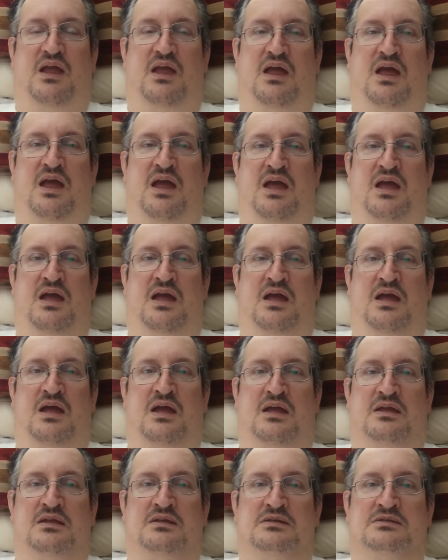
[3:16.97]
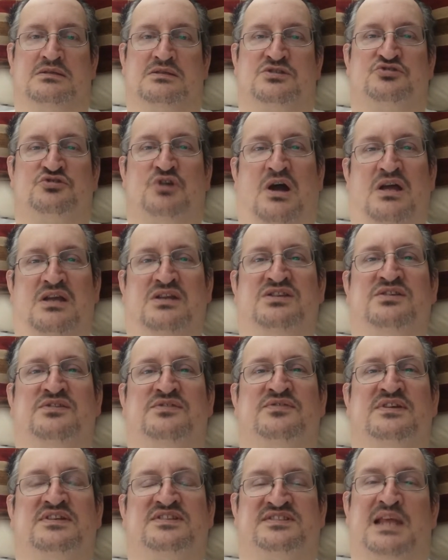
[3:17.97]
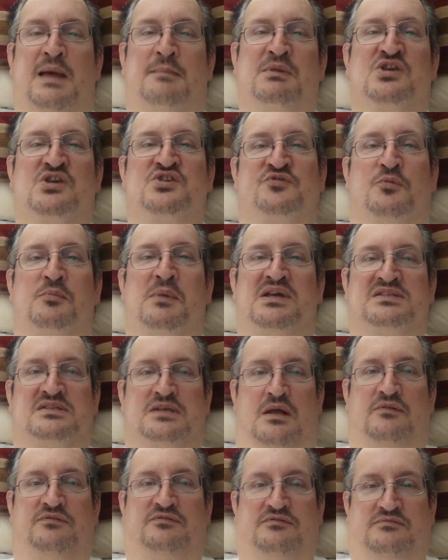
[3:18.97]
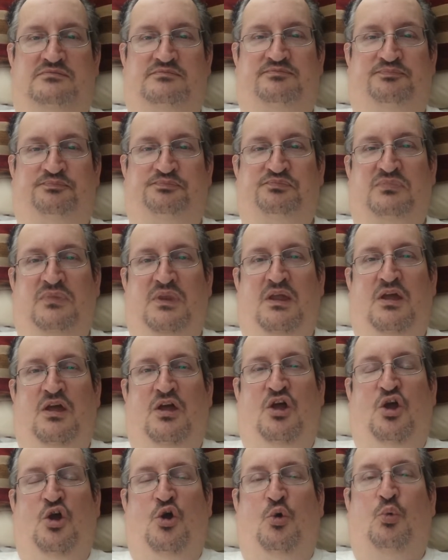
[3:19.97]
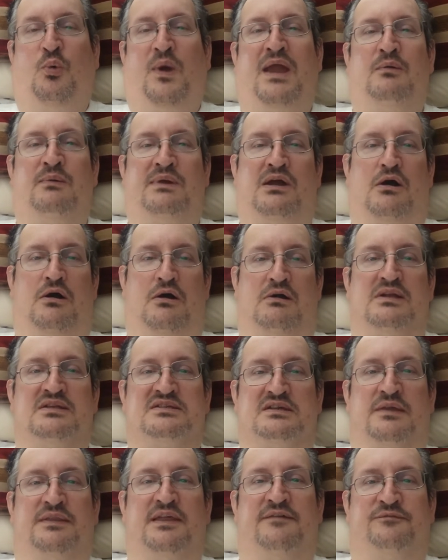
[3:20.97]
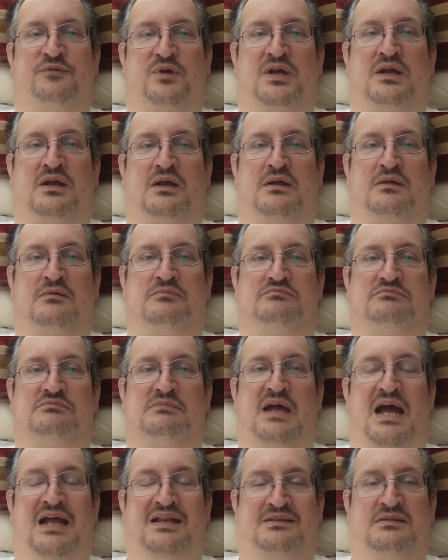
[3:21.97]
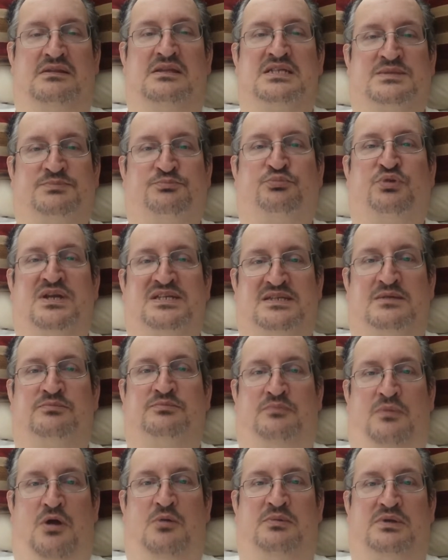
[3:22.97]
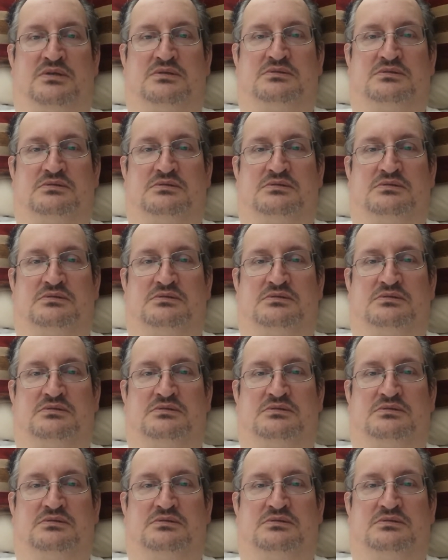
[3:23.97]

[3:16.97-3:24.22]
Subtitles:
and tried to establish for myself where we are in South Africa at this present moment